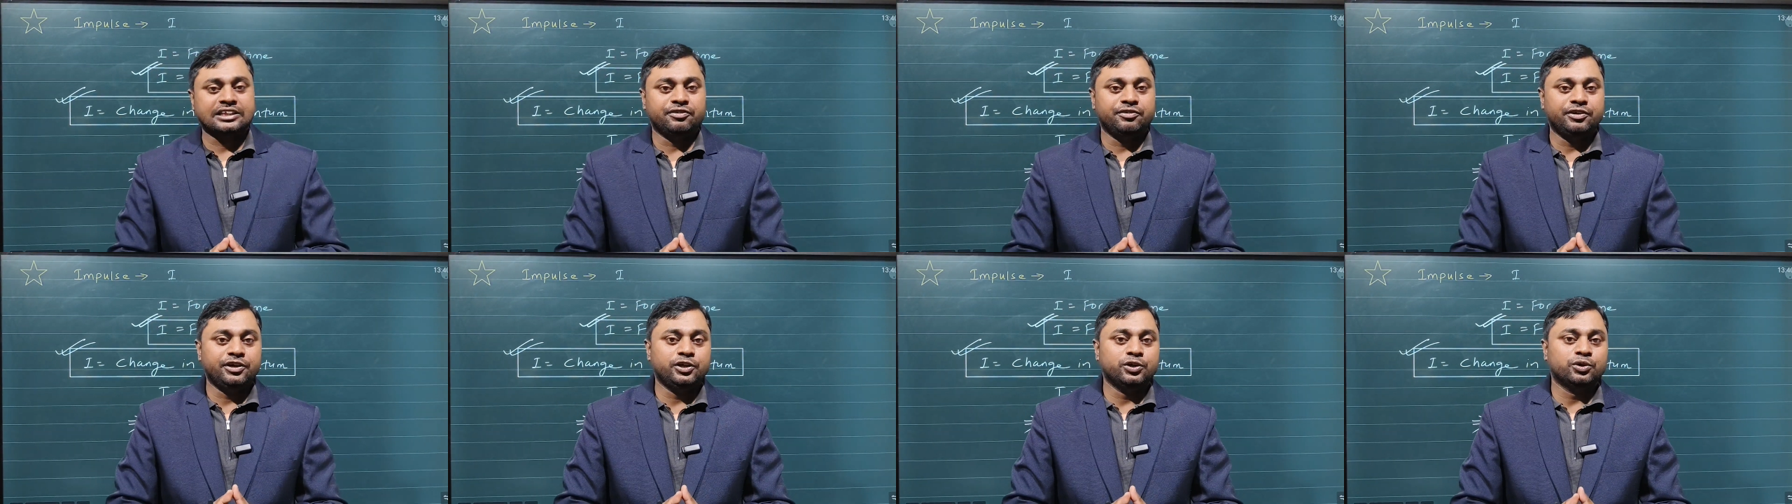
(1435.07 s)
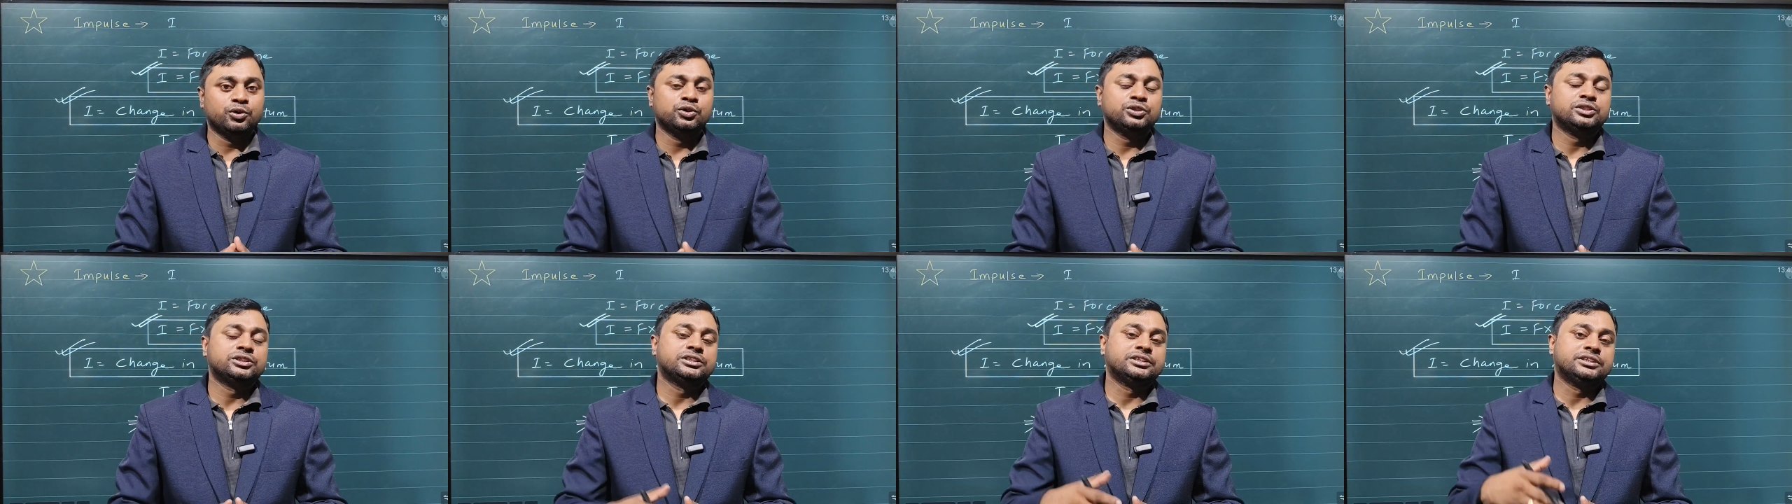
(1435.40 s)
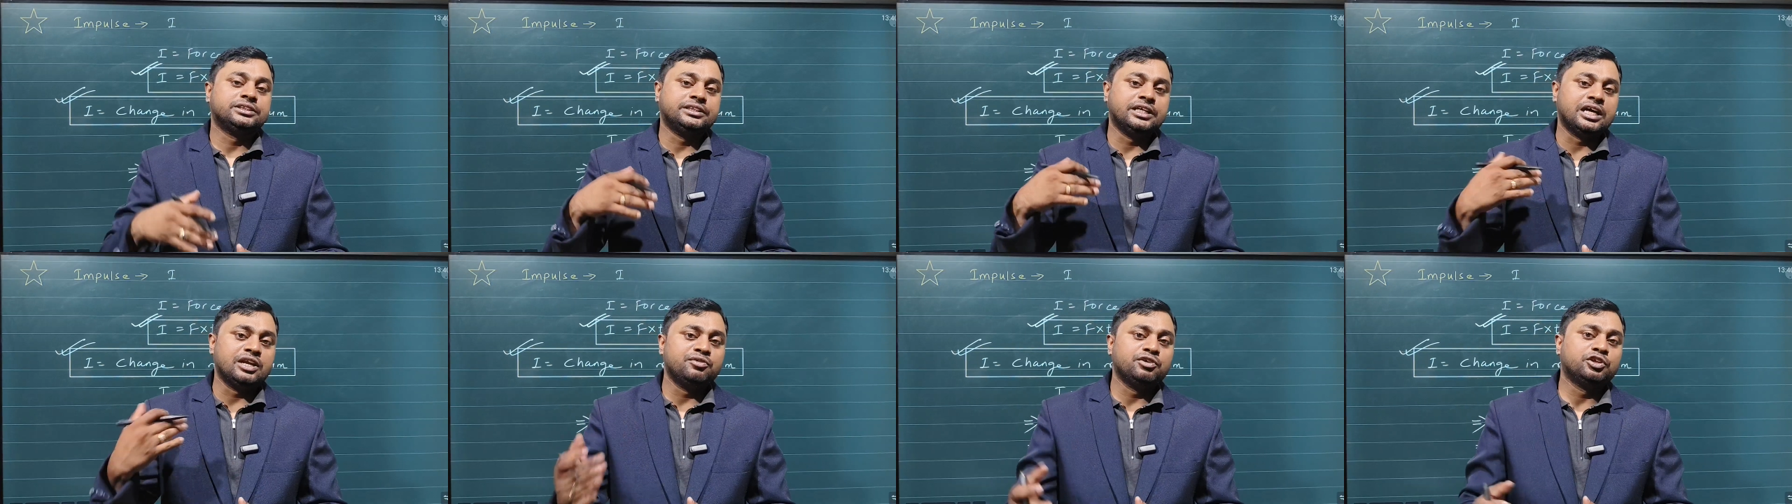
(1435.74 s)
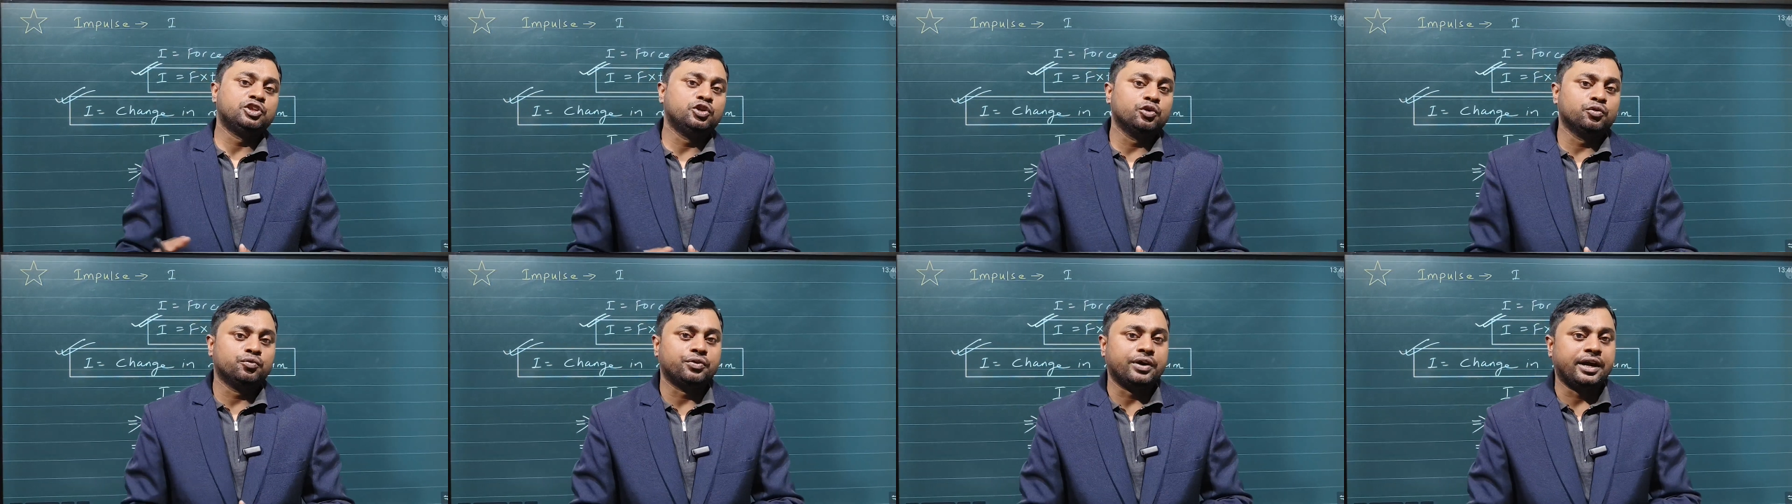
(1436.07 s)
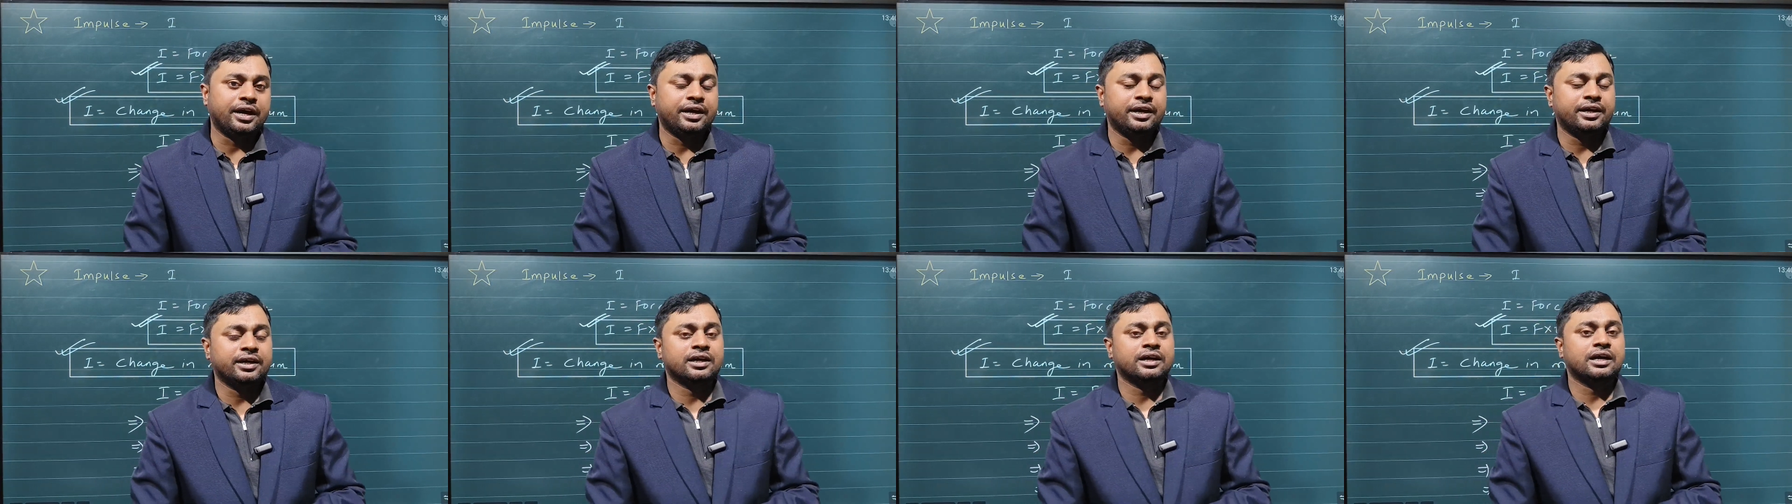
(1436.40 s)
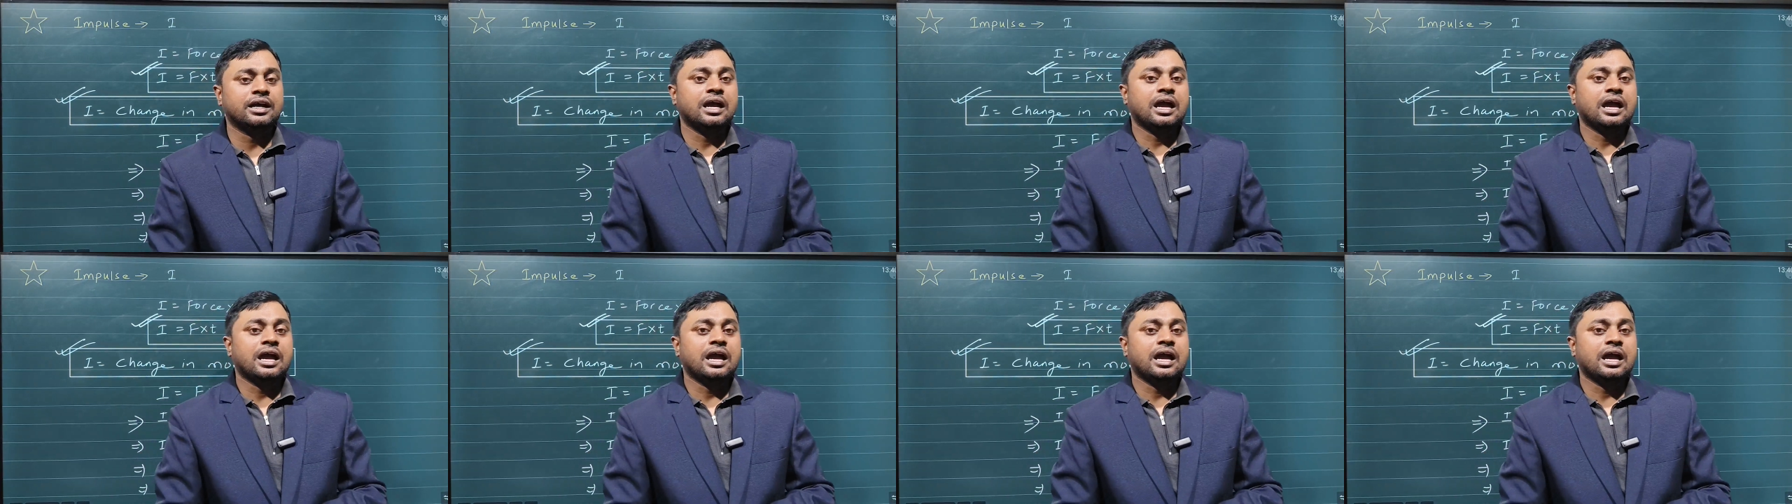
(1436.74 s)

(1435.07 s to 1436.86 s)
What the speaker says: the videos, share with your friend,